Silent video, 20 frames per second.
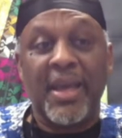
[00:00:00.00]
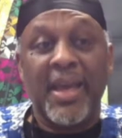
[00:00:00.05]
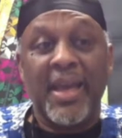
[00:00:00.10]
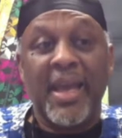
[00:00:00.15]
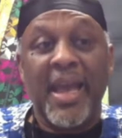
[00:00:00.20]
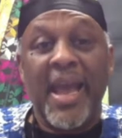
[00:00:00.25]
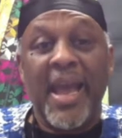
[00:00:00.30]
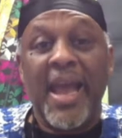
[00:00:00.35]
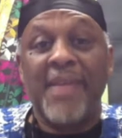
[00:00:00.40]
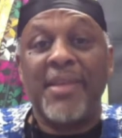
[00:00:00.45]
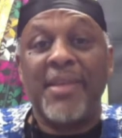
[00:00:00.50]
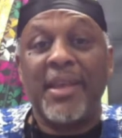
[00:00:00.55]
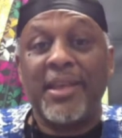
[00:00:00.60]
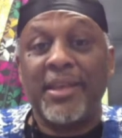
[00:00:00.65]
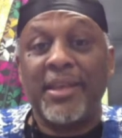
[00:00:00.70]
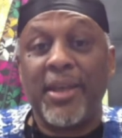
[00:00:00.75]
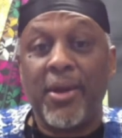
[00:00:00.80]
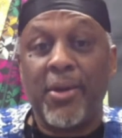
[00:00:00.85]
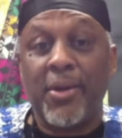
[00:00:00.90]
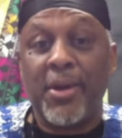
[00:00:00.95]
And it
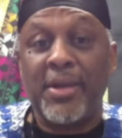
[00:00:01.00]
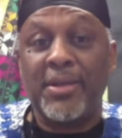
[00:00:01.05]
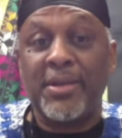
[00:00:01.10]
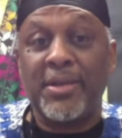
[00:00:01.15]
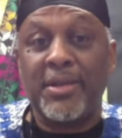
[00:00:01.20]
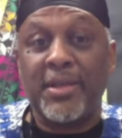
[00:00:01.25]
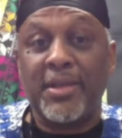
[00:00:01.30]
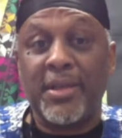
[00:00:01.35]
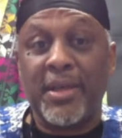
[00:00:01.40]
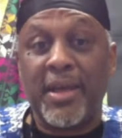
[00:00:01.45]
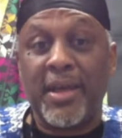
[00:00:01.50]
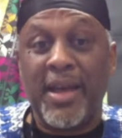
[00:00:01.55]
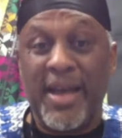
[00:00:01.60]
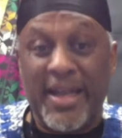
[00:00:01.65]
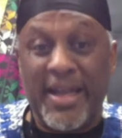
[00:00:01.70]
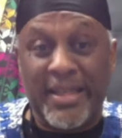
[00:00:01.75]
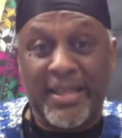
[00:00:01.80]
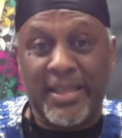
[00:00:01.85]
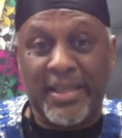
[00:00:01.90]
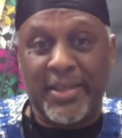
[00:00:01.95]
carries
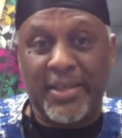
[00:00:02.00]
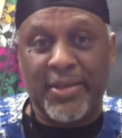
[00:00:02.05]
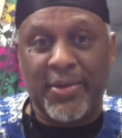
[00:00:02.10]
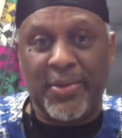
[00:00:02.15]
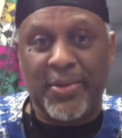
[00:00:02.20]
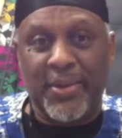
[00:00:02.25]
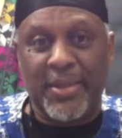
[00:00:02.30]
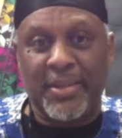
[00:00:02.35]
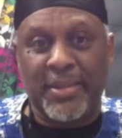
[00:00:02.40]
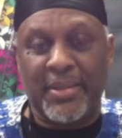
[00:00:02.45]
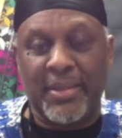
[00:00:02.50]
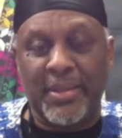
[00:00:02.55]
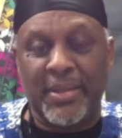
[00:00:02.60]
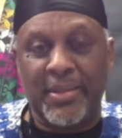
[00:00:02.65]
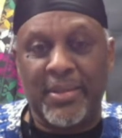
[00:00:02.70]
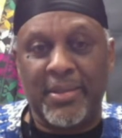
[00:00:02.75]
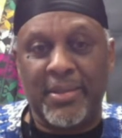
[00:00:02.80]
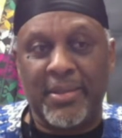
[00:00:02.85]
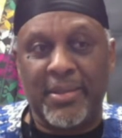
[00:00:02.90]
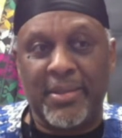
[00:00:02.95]

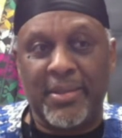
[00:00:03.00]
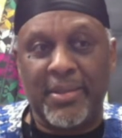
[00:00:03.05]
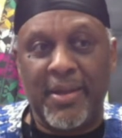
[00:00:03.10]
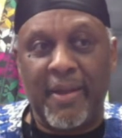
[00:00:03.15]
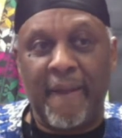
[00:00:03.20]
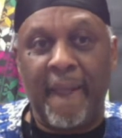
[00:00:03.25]
consequences.